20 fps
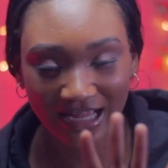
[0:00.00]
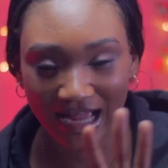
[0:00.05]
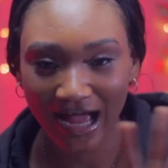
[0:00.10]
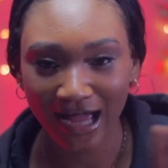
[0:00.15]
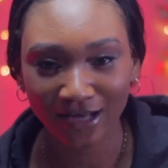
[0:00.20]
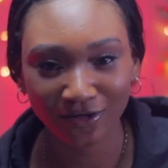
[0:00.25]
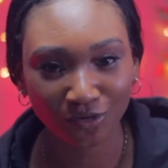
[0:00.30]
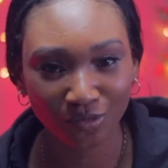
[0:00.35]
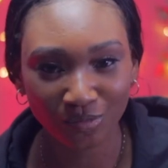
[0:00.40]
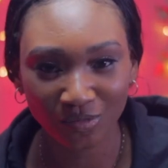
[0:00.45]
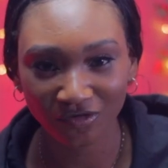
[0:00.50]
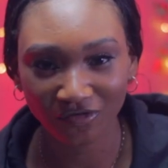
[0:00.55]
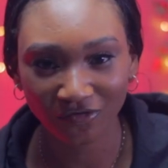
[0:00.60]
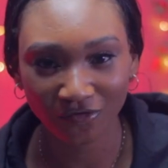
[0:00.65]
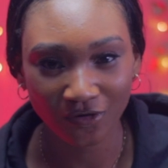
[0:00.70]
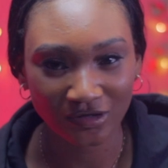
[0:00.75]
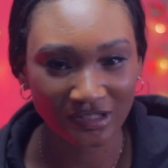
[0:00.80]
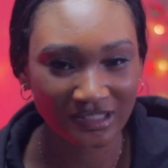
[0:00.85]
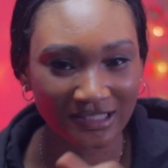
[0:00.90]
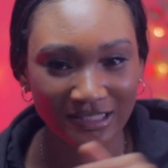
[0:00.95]
a candle
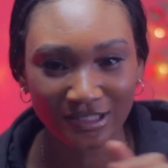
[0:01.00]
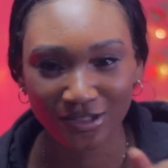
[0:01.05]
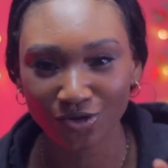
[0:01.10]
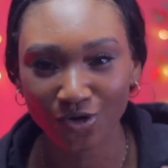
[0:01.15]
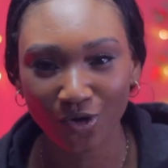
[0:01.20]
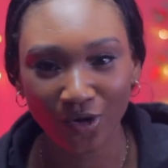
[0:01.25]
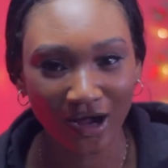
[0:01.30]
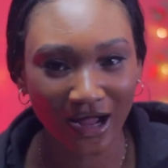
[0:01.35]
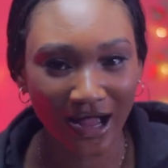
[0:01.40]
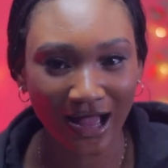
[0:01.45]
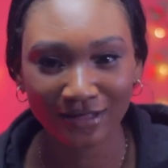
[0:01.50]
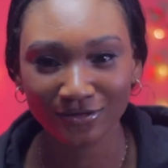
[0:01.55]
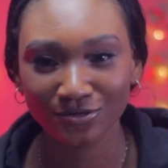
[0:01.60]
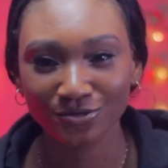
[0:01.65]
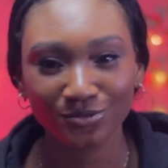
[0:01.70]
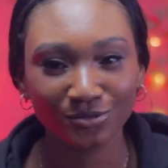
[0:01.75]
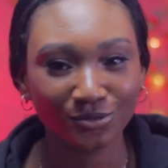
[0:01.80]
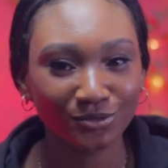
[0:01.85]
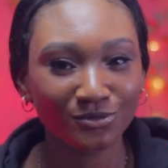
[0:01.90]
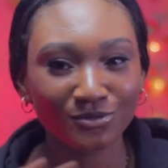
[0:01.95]
before sees your
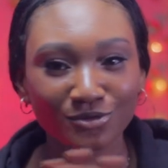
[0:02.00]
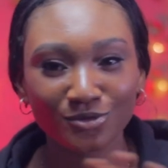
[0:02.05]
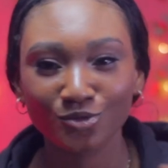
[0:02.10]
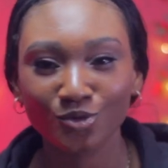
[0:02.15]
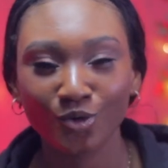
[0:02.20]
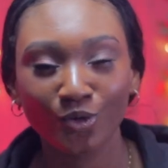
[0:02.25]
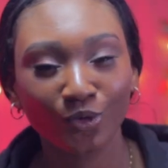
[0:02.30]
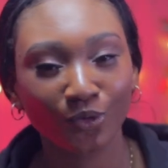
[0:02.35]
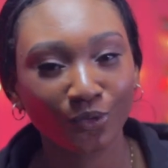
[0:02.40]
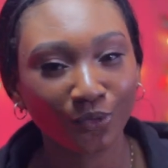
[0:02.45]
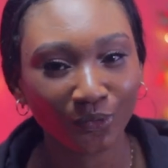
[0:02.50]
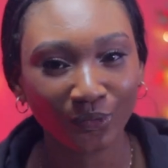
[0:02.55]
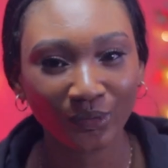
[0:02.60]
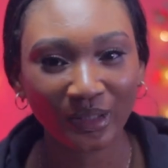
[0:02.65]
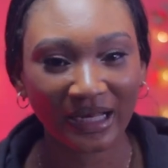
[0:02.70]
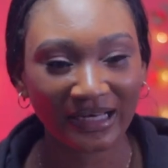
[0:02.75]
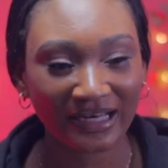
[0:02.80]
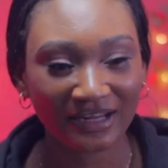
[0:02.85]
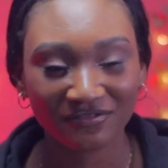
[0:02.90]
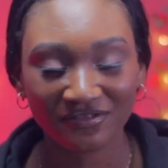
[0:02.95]
candle, looks so
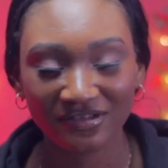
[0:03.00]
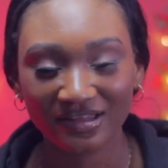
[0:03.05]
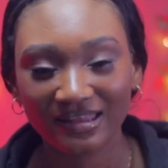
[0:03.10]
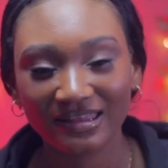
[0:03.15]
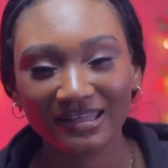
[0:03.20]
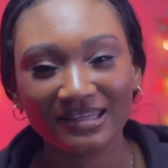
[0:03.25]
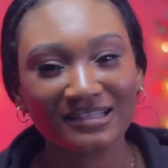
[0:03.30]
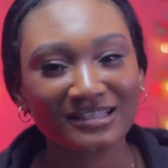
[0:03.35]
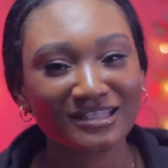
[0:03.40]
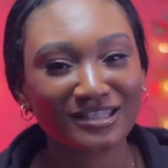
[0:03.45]
good and everything,